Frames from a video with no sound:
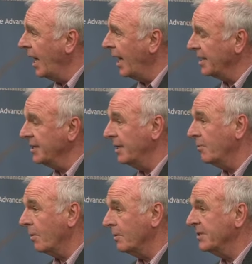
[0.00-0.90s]
And indeed
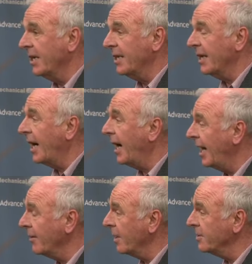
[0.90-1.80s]
what we said in our
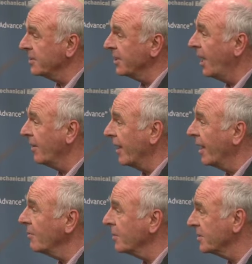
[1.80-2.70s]
high road
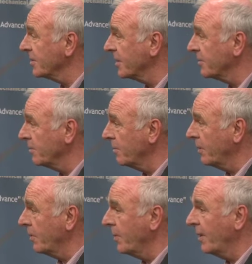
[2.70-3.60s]
scenario was that we
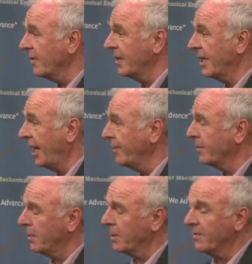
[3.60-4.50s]
were perfectly
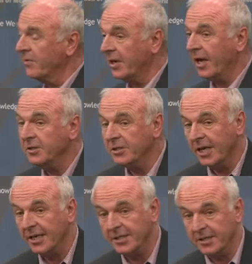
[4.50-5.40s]
capable of
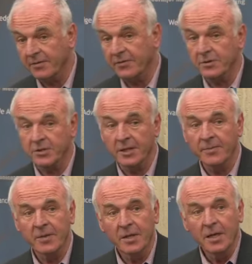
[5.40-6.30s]
negotiating the future
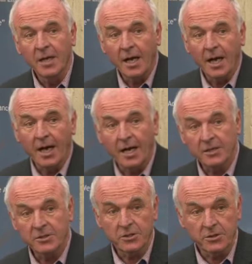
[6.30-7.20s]

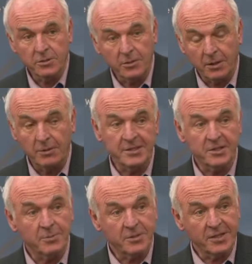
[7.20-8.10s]
to a
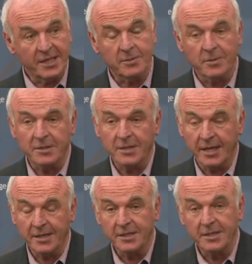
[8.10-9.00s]
reasonable settlement,
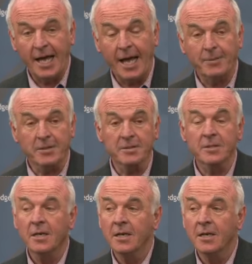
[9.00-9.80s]
and it happened